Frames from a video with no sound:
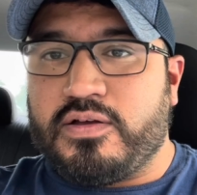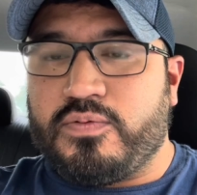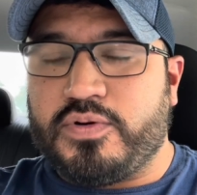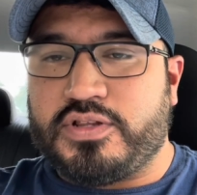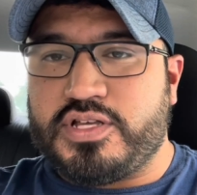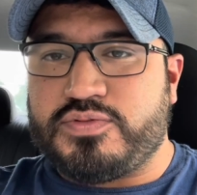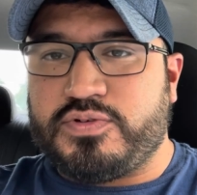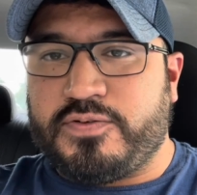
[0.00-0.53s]

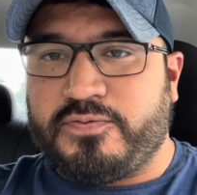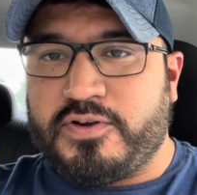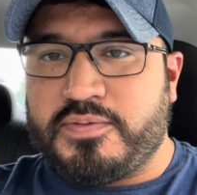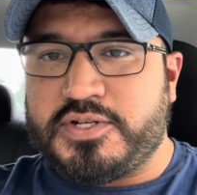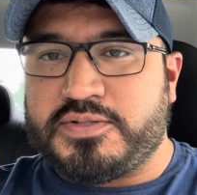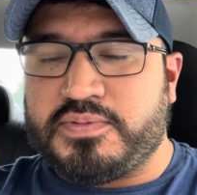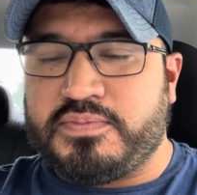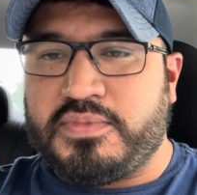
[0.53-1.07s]
with this
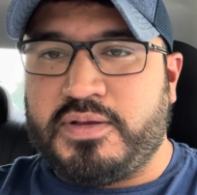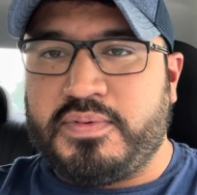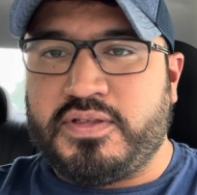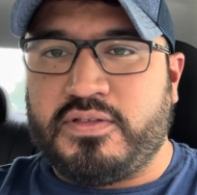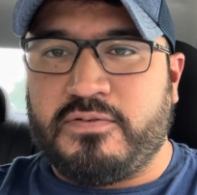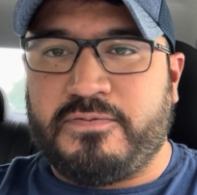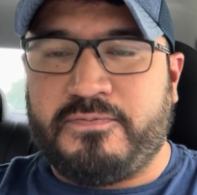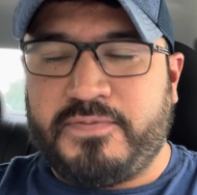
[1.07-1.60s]
refurbishment, maybe
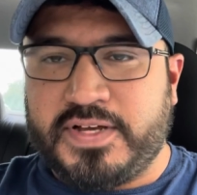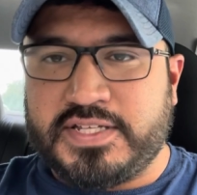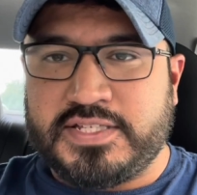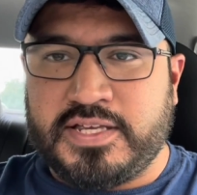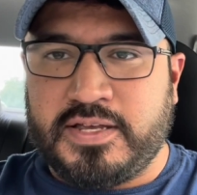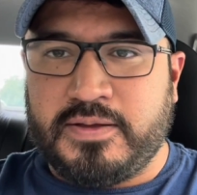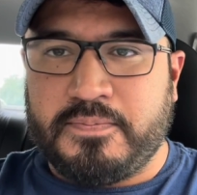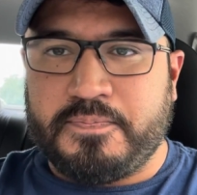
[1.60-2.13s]
they'll fix
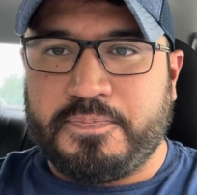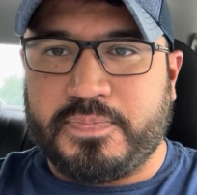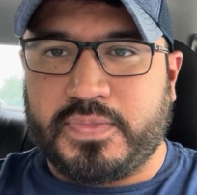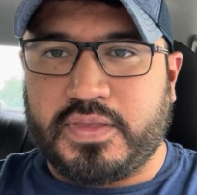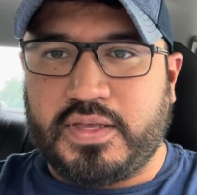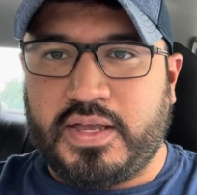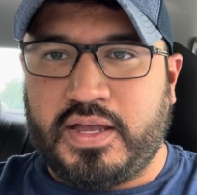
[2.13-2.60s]
him